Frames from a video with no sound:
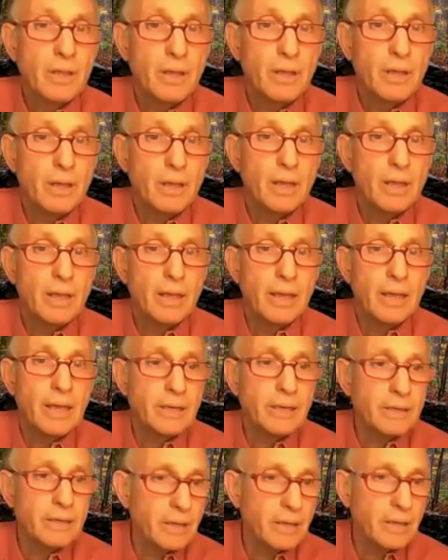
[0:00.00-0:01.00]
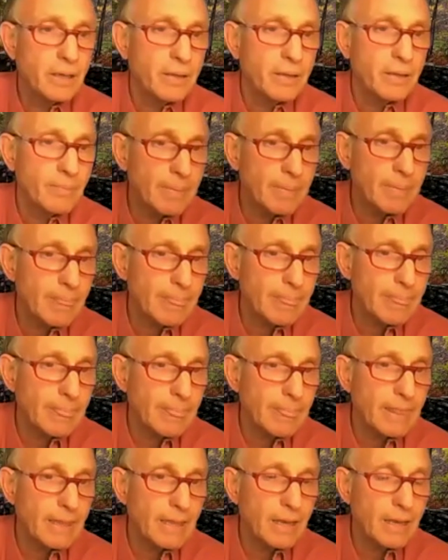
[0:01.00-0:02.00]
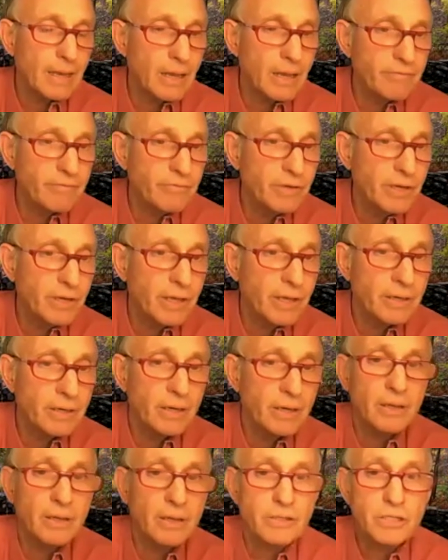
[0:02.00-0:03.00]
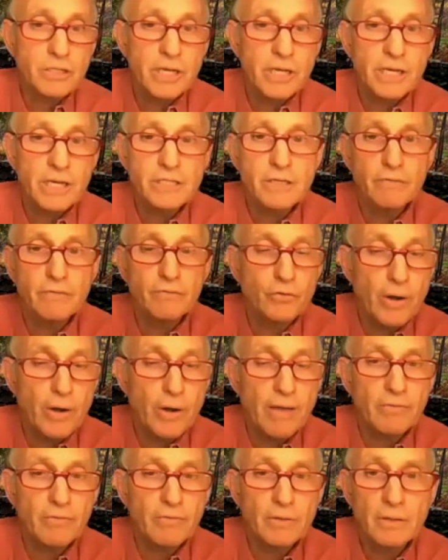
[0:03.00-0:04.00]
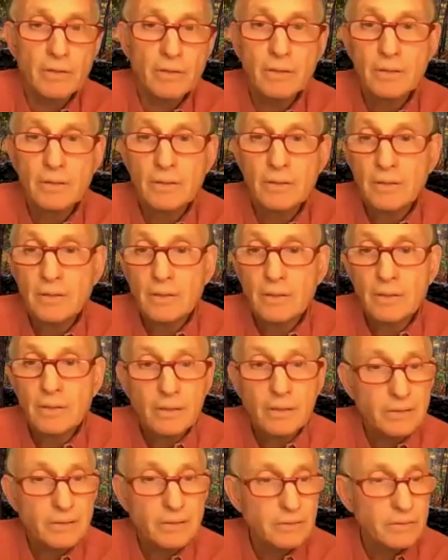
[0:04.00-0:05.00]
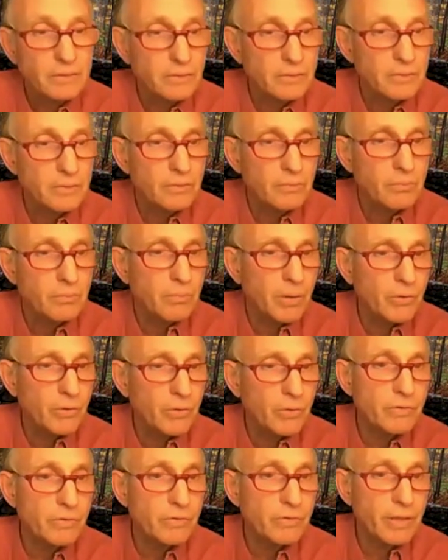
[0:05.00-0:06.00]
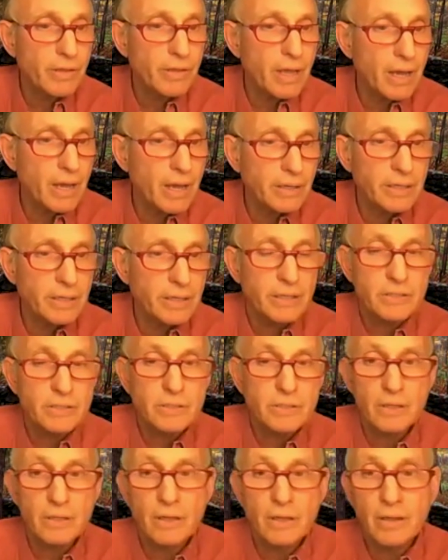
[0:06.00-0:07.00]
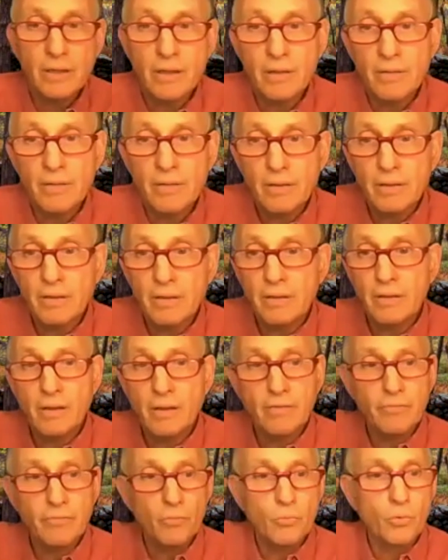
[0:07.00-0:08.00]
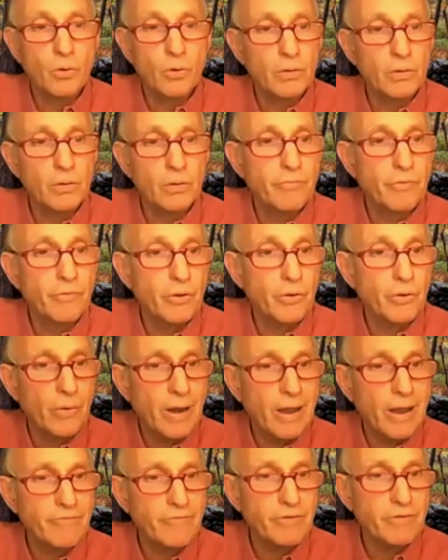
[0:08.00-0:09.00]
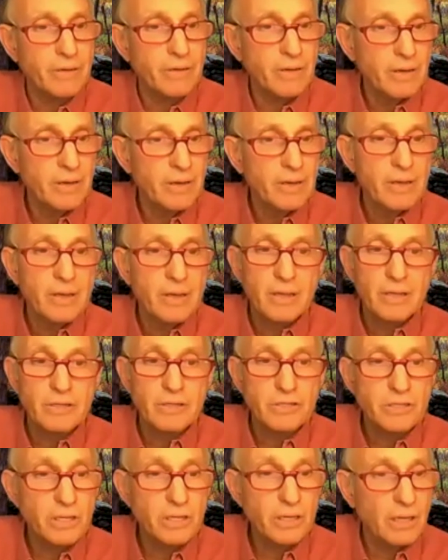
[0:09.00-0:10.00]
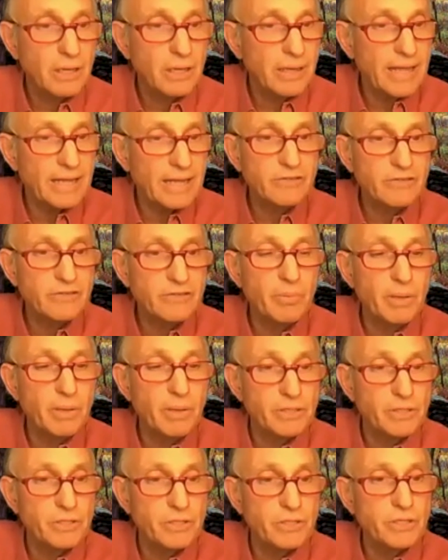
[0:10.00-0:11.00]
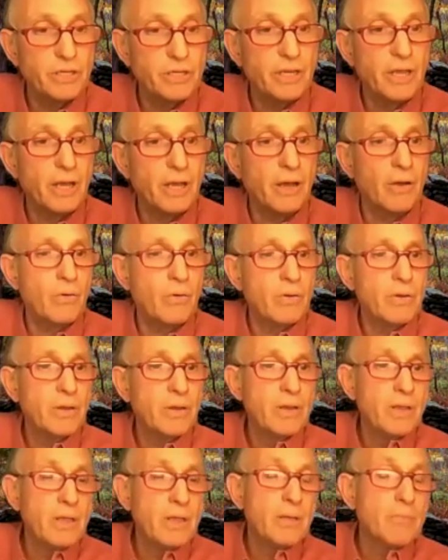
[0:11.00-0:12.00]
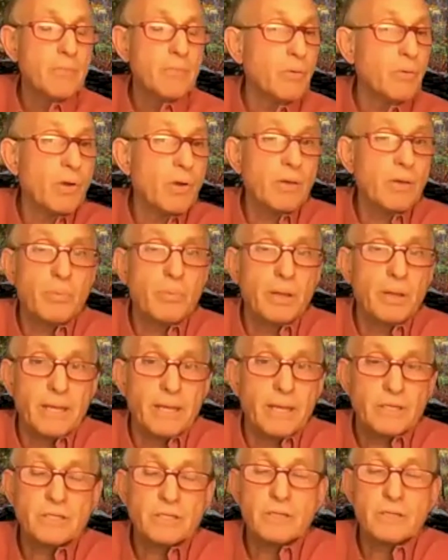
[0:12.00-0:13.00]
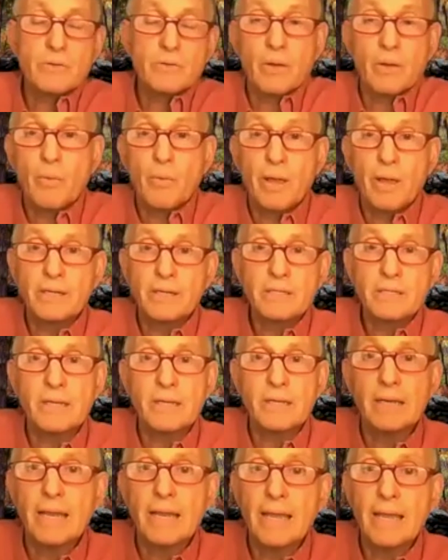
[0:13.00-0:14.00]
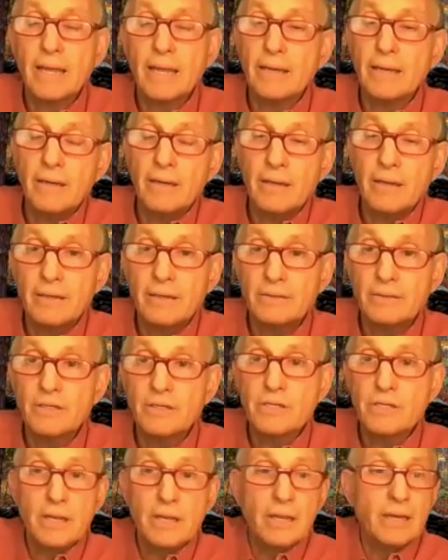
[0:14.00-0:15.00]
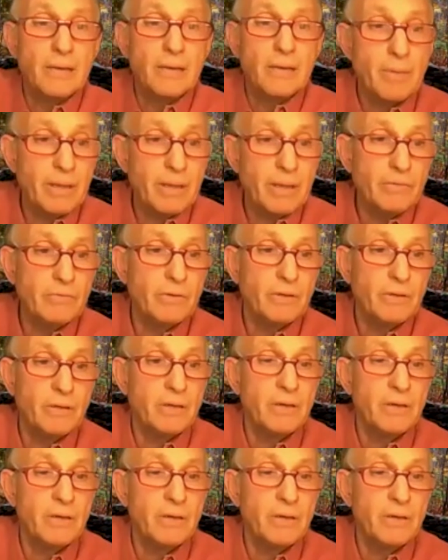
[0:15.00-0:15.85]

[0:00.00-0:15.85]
and um, I've done uh, extensive travel to most of the continents uh, of the world photographing. Still lots of places to go, but one place I went and had uh, just an amazing